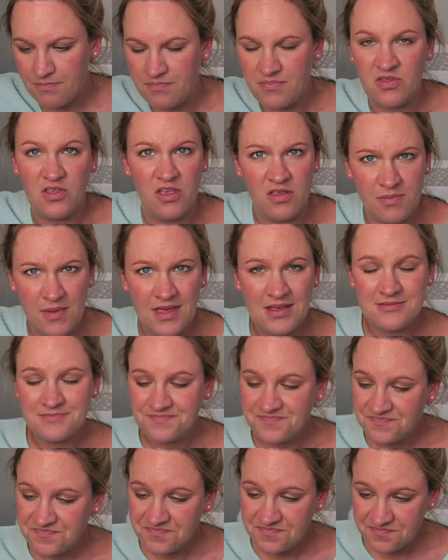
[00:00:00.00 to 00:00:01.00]
Excuse me.
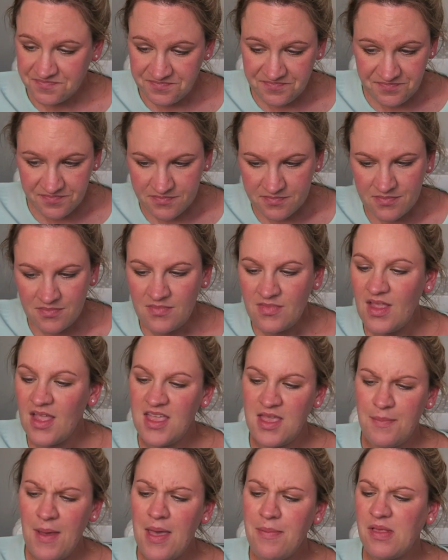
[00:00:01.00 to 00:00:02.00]

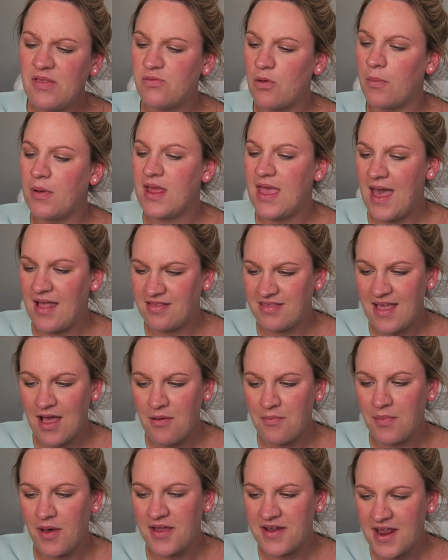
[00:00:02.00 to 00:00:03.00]
Your baby's probably head
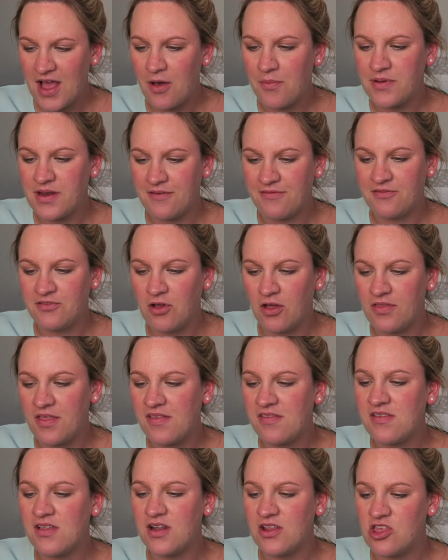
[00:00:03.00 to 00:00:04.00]
down by now, but if not,
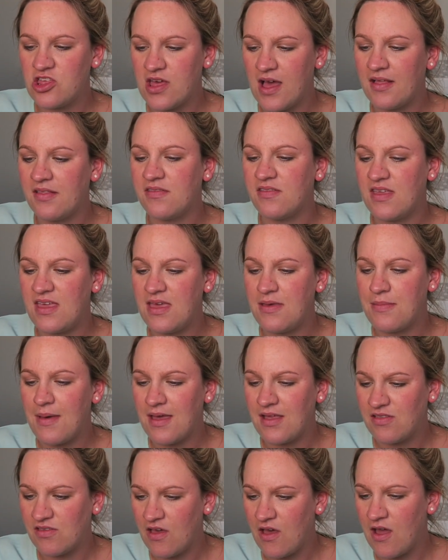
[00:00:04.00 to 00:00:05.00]
there's still a chance that he
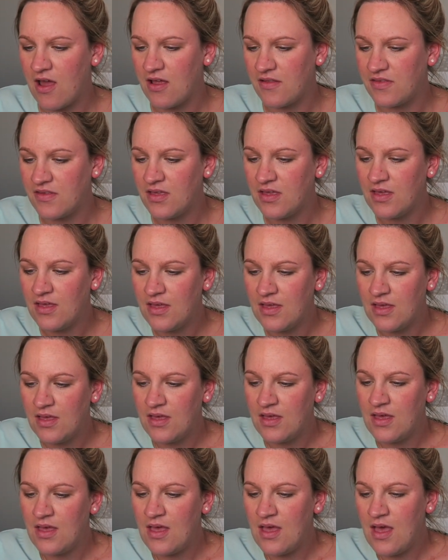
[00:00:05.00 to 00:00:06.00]
may turn.
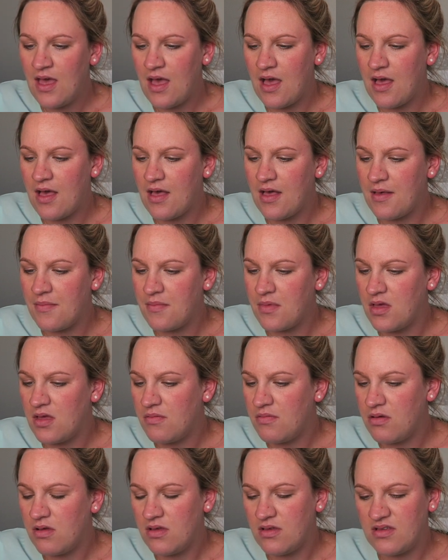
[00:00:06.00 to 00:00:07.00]
And
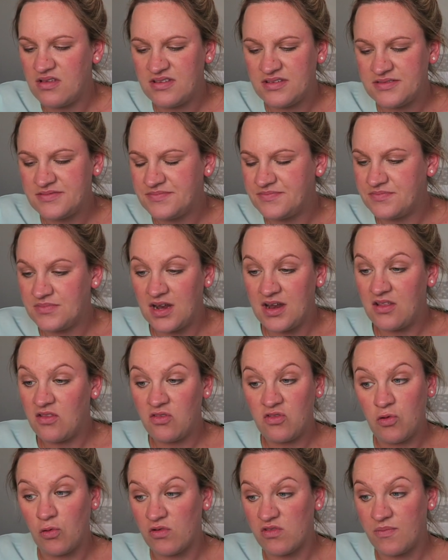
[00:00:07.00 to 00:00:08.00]

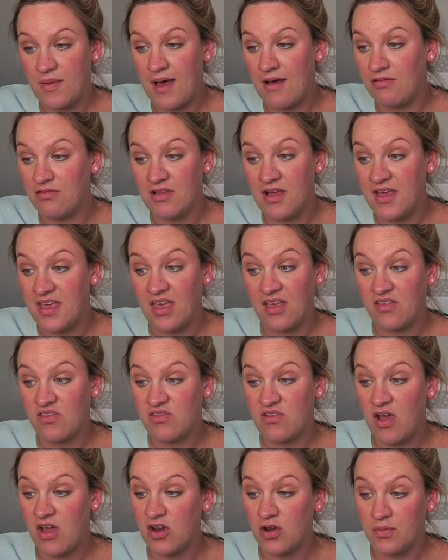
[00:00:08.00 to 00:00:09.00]
it talks about like
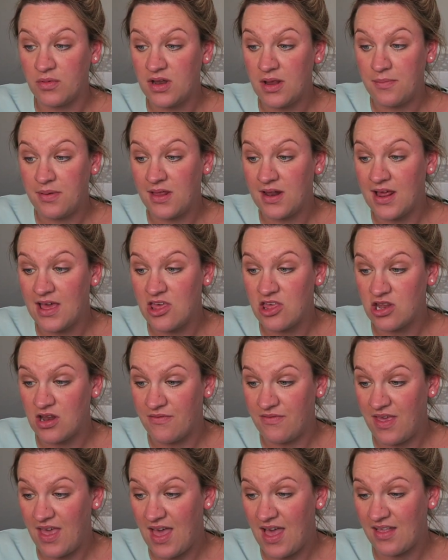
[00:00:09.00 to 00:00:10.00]
external manipulation
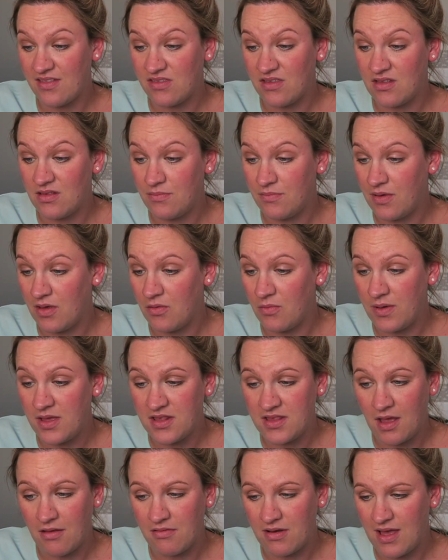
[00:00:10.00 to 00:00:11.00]
if he hasn't, but we
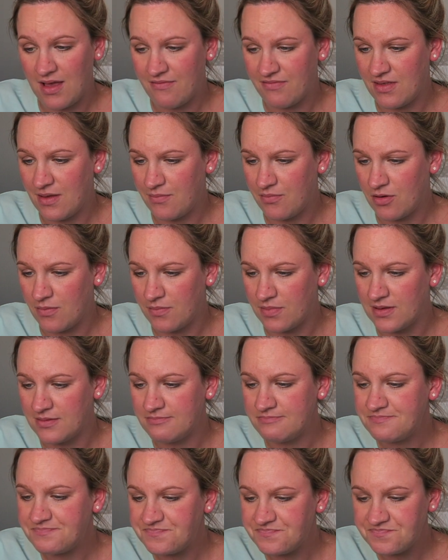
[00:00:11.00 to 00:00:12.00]
don't have that
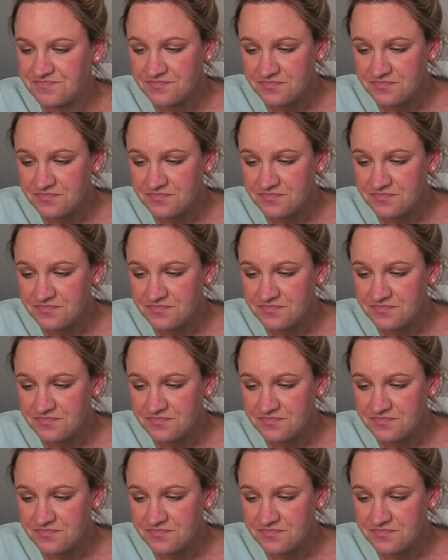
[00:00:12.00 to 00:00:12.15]
problem.